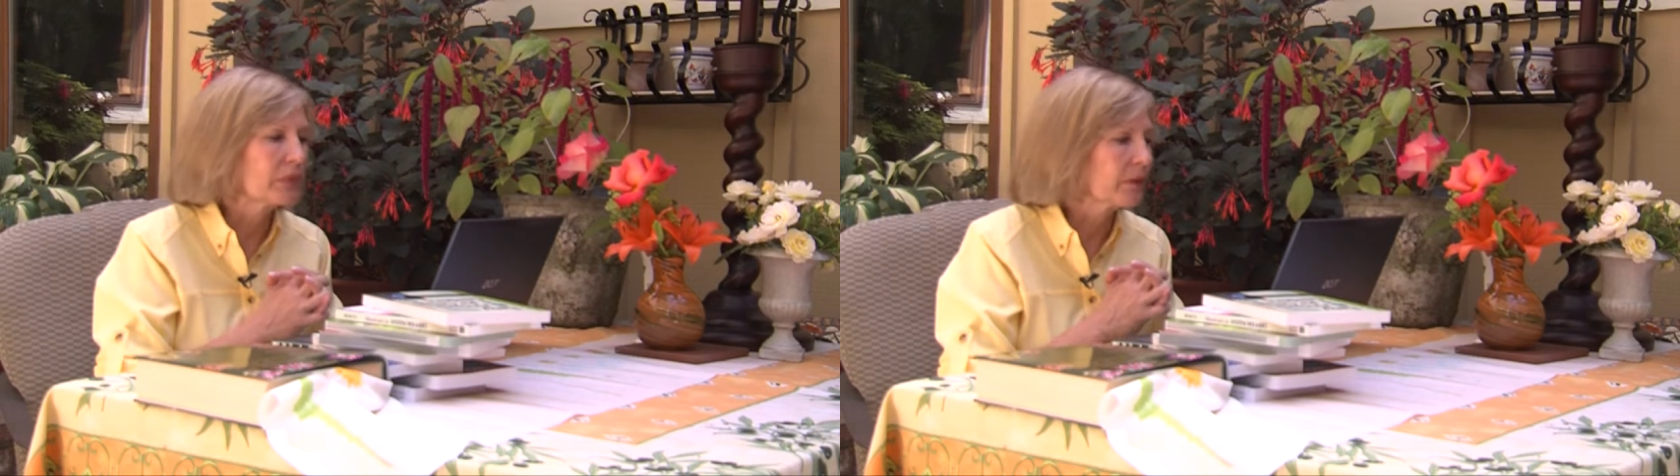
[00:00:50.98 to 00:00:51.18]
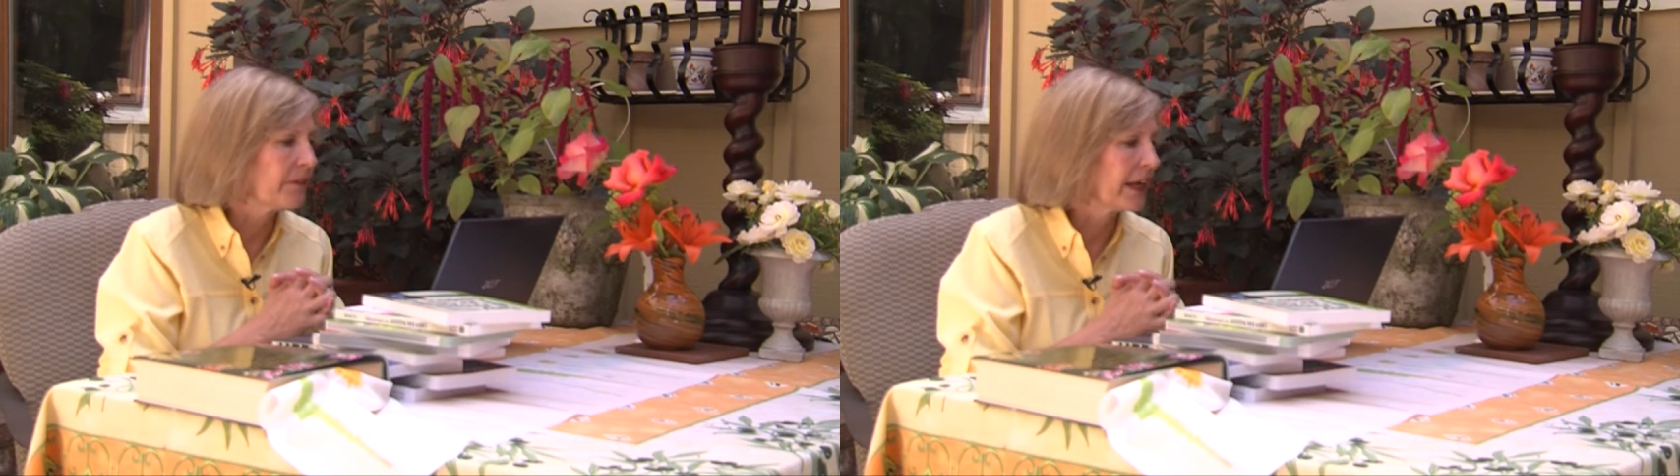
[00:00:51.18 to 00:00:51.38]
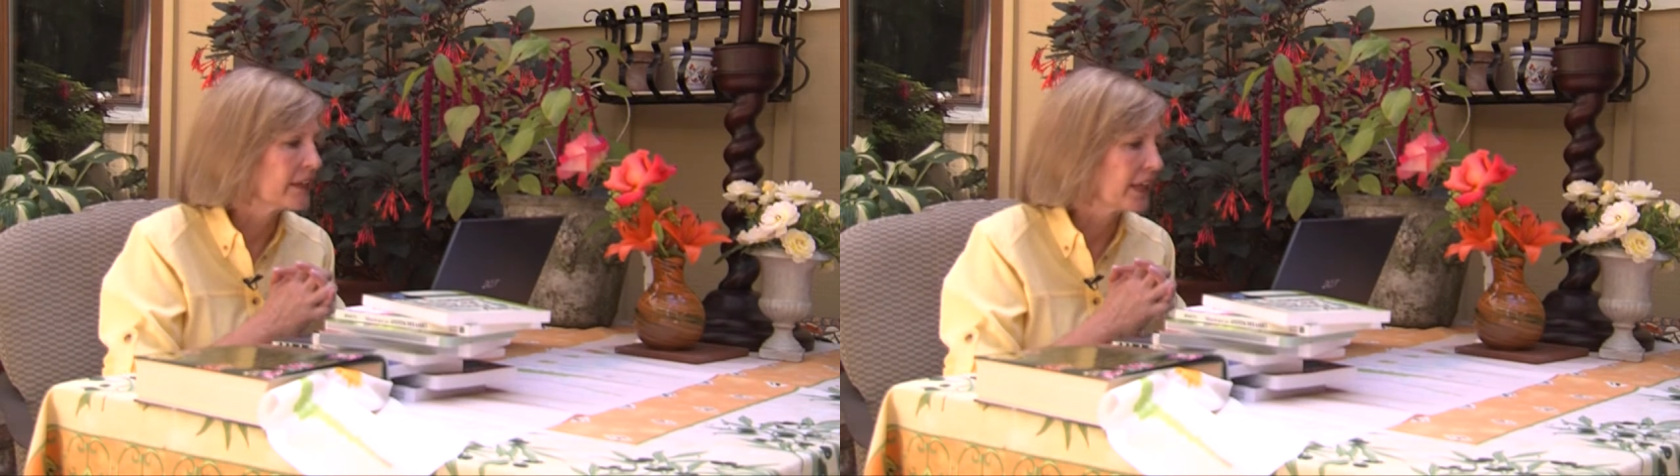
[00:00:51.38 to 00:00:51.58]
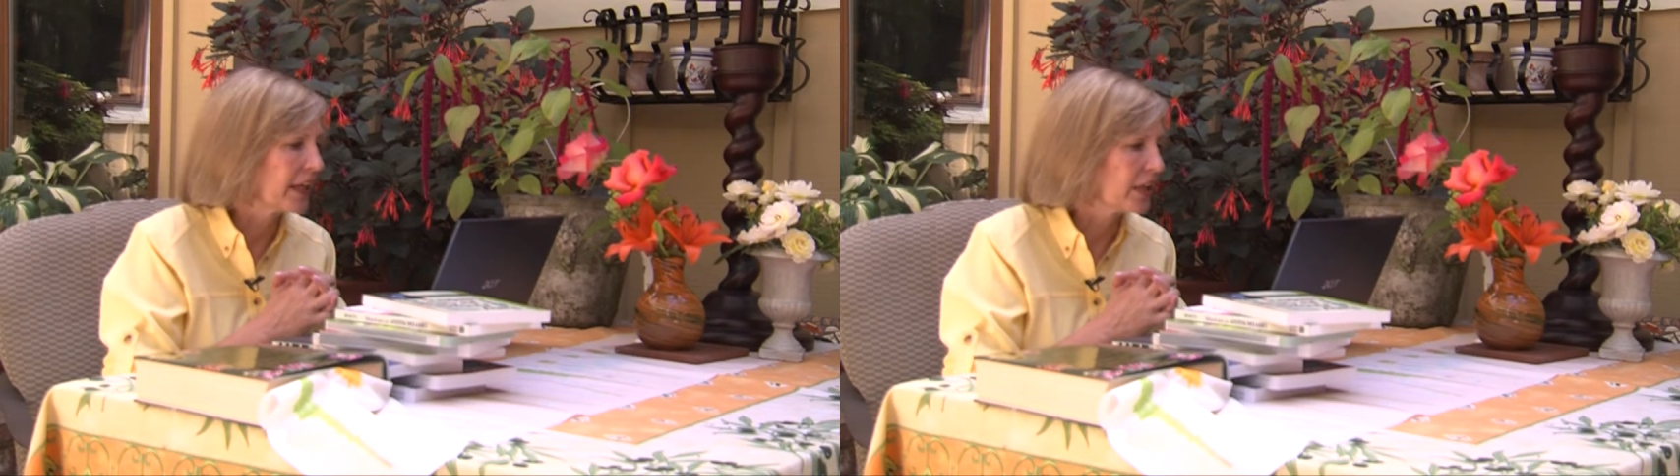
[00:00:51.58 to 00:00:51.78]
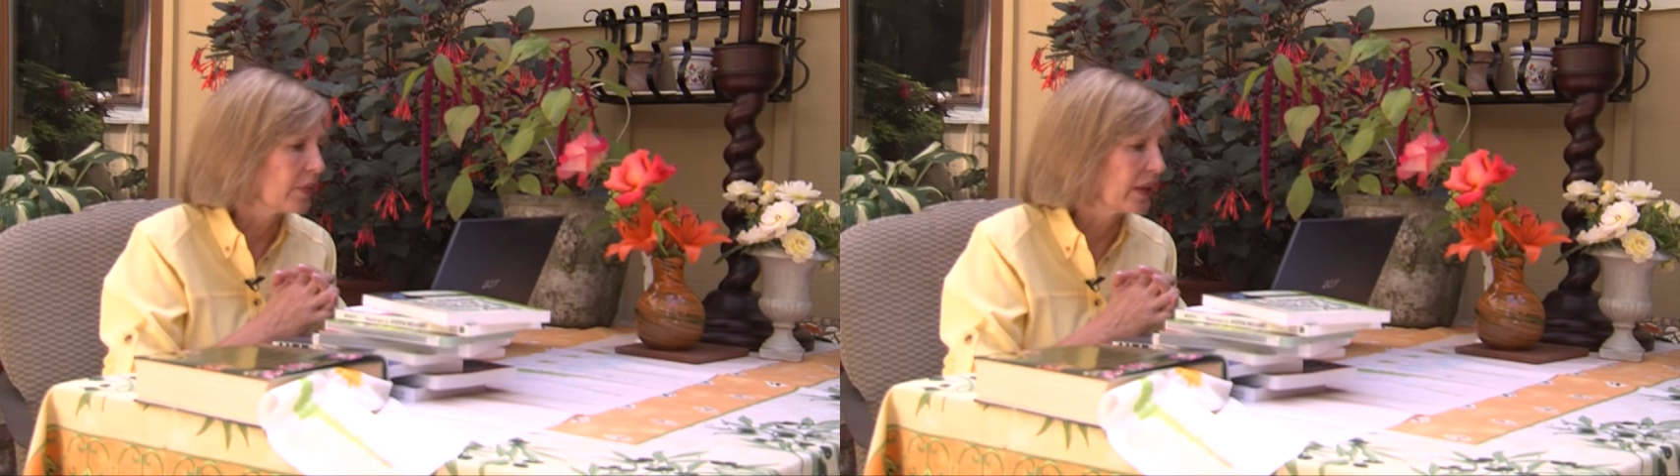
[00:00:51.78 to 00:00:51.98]
seem to find it
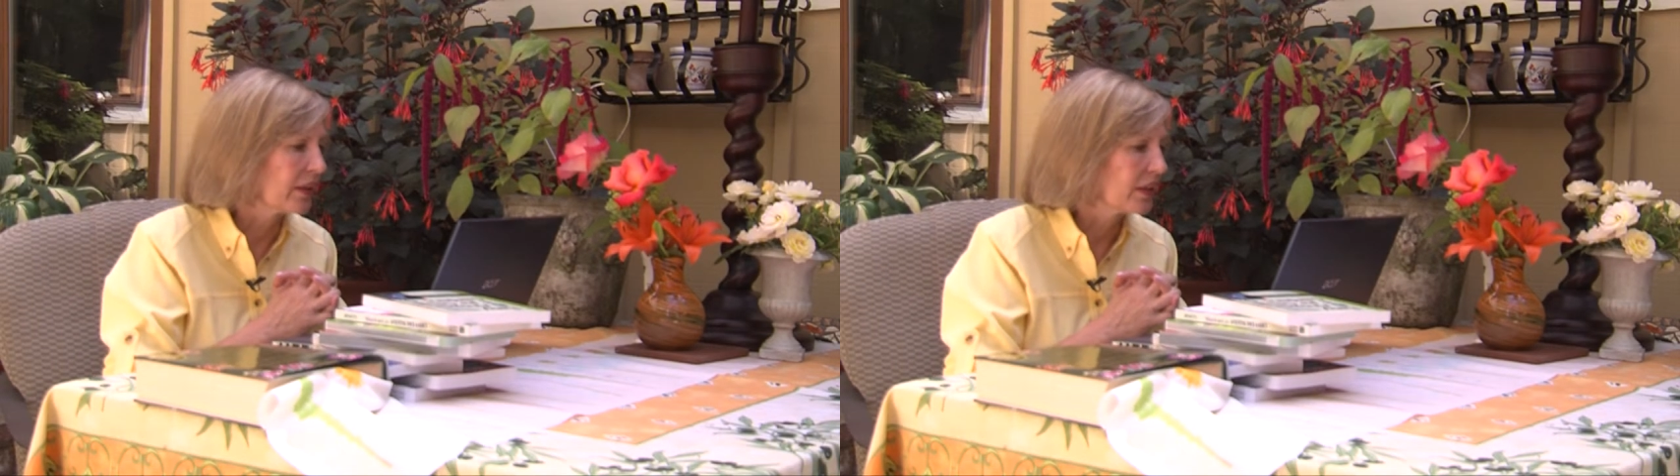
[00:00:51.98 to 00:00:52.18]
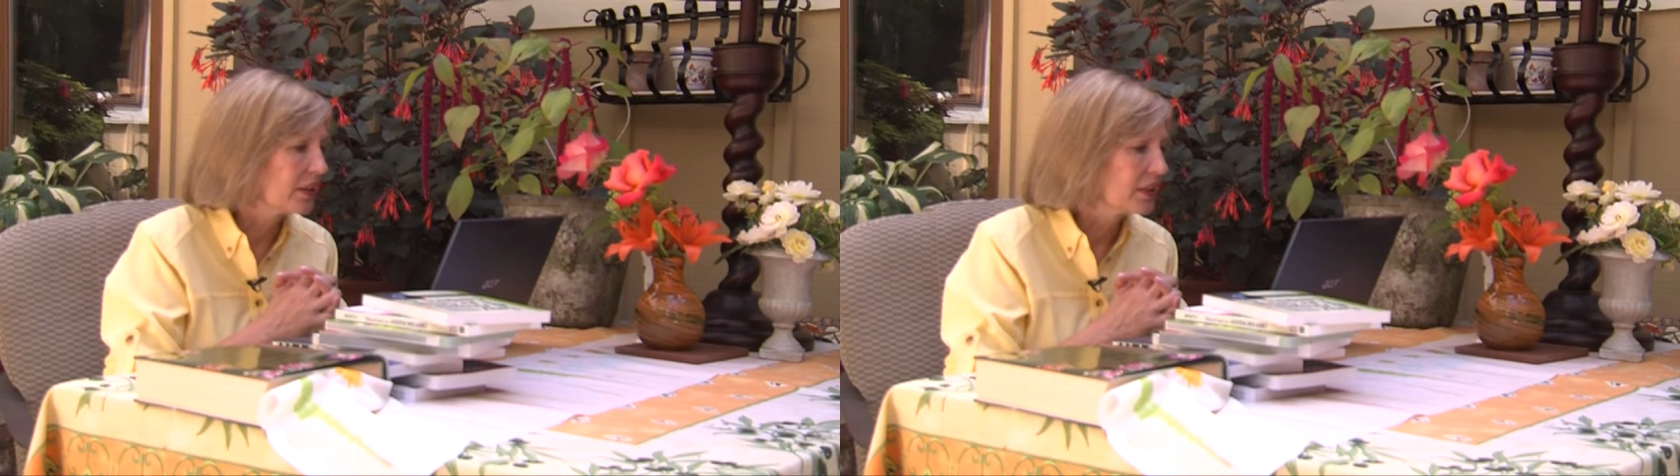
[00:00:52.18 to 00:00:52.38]
anywhere.